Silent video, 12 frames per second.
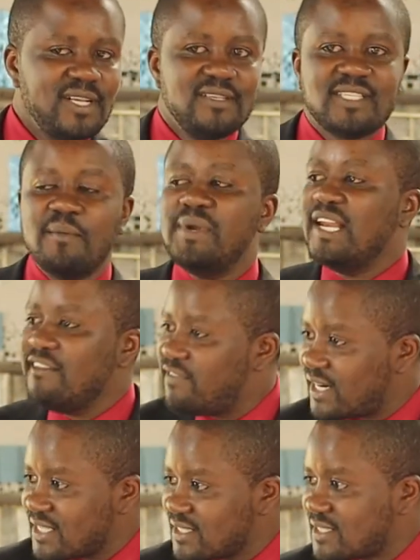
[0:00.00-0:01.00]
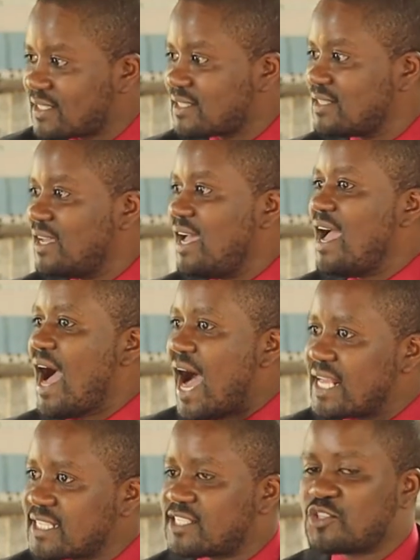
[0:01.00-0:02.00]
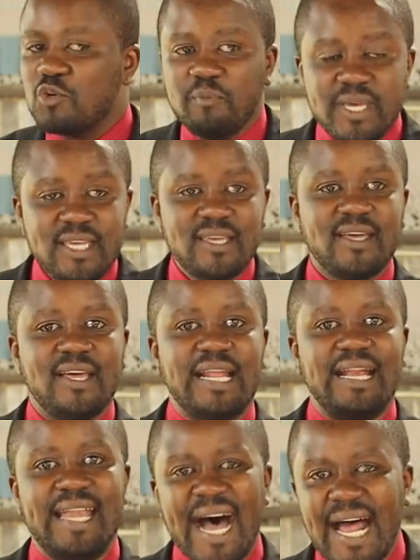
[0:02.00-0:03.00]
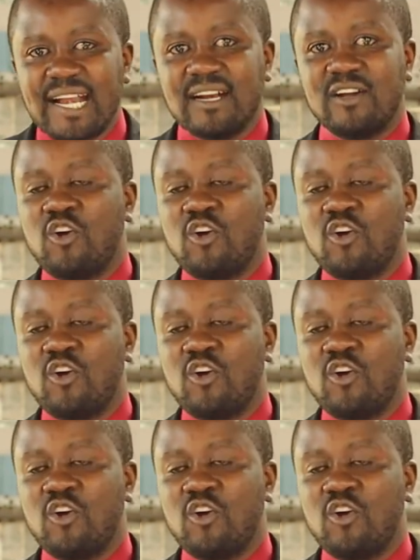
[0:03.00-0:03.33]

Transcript: Some deliverance has to be done.